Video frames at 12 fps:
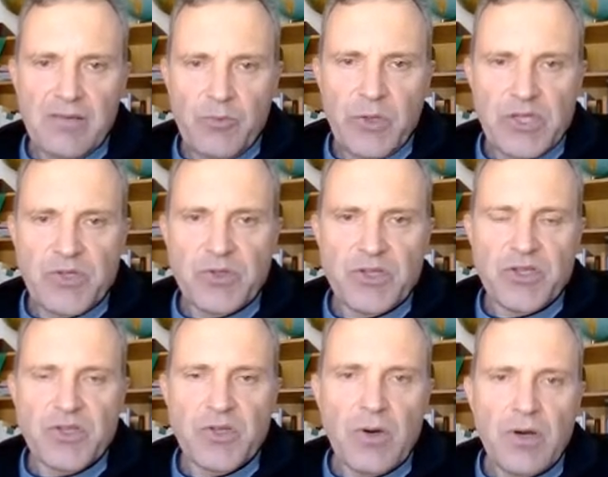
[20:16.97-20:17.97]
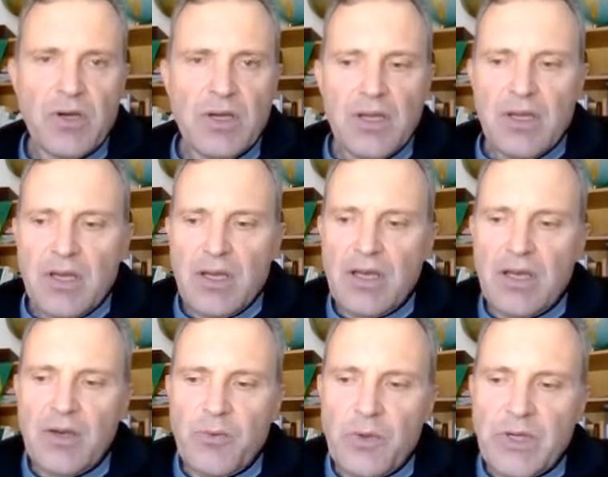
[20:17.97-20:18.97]
which you just saw,
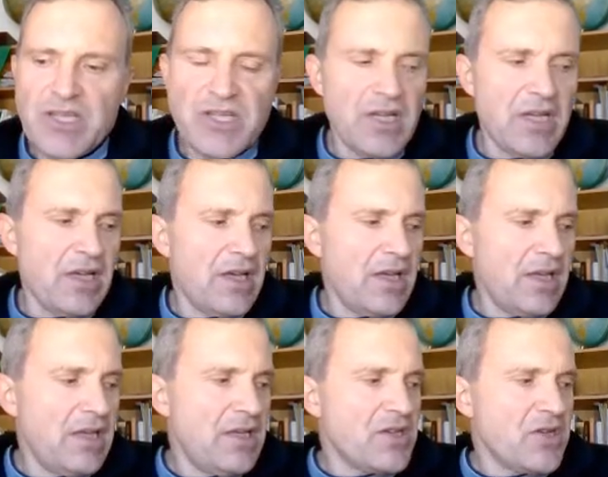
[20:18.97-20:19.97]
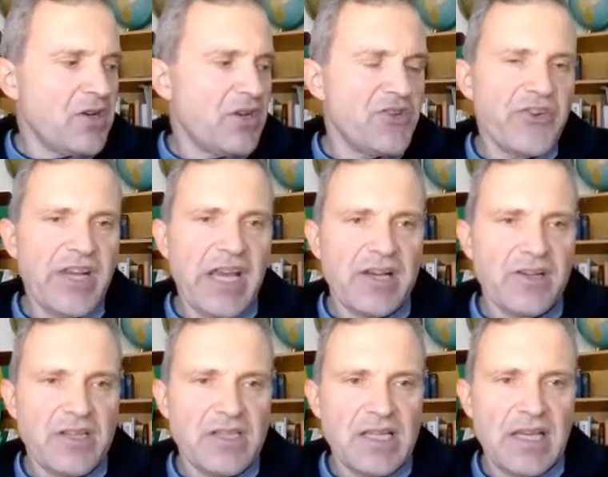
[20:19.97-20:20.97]
which is country
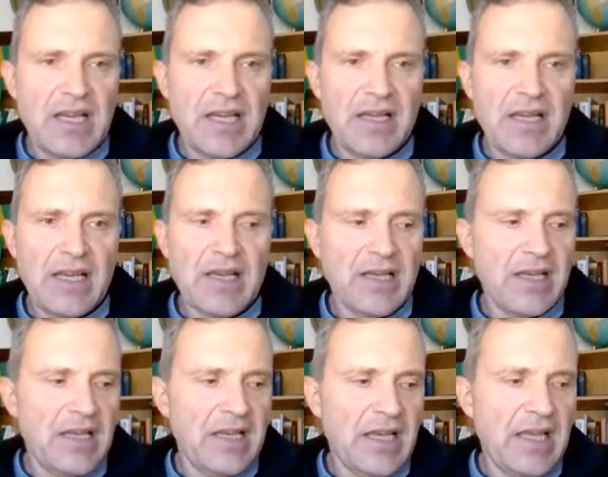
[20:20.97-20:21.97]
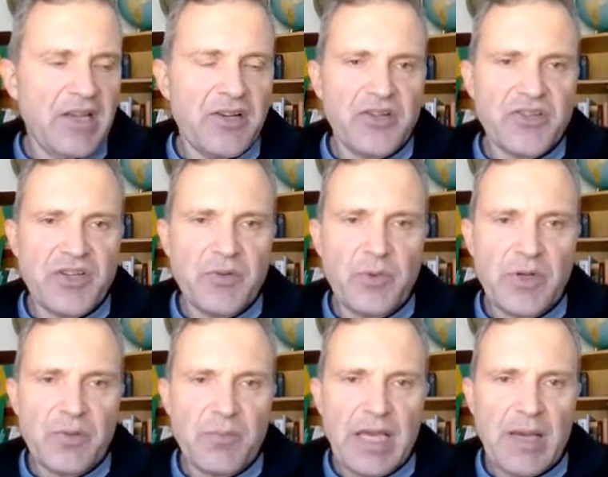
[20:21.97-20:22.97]
agnostic, and in any country
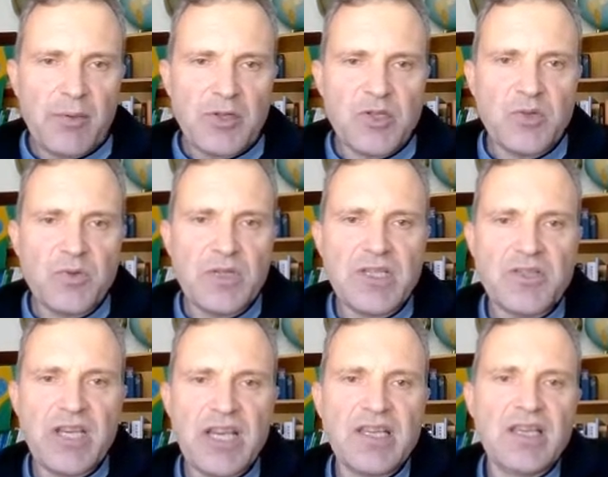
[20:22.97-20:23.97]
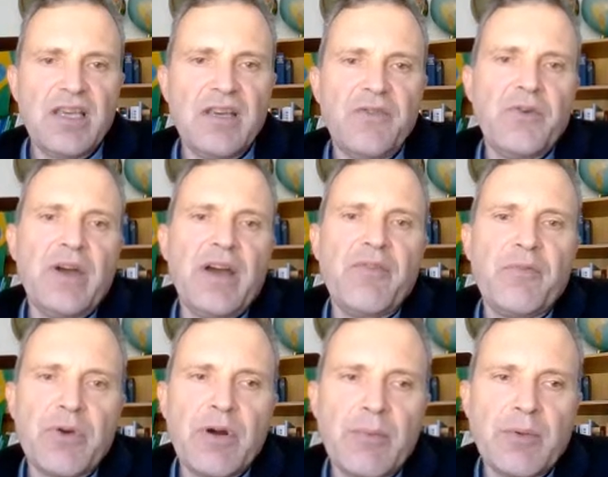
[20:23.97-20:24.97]
would be able to detect if you have
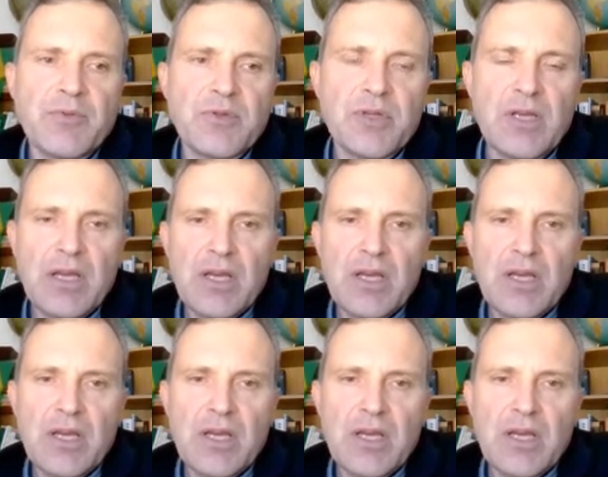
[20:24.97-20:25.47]
problems.